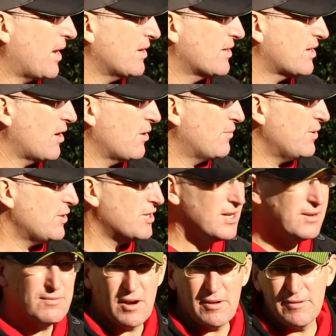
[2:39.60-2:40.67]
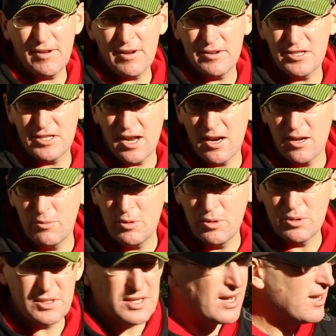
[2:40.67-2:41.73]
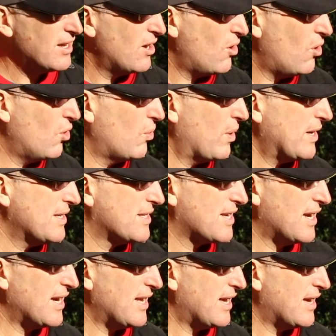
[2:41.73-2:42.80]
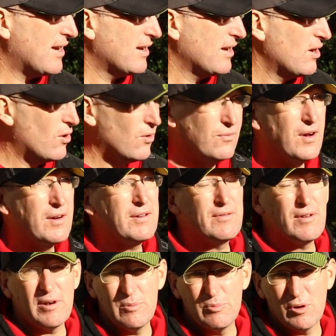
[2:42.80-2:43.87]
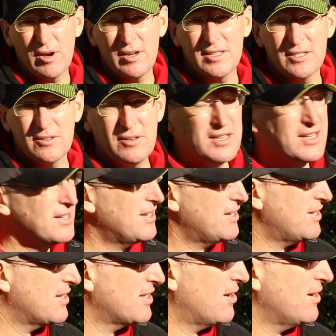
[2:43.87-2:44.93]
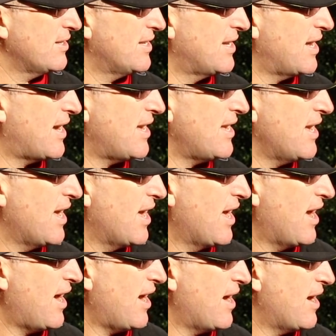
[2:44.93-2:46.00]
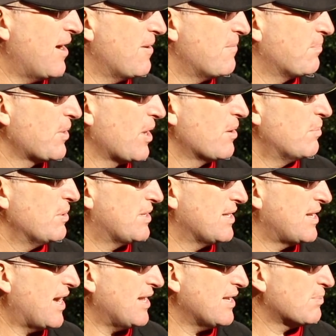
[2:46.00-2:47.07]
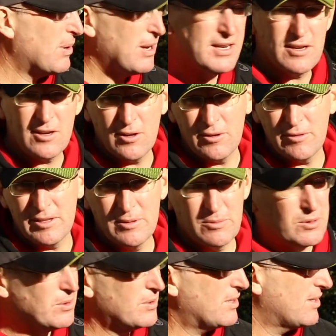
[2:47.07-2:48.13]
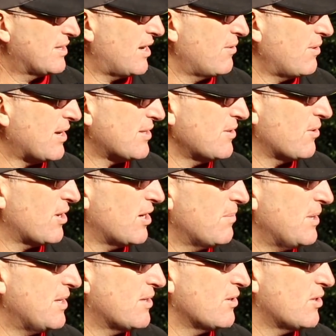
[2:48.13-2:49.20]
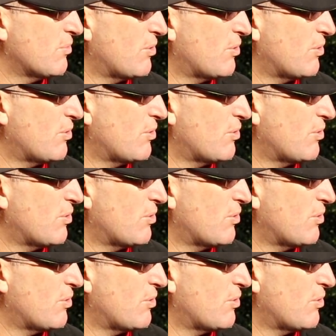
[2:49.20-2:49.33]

So fishing in very, very shallow water, or when it's clear, or very, very bright sunny conditions like today, but today there's plenty of colour in the water, so that's not going to be such a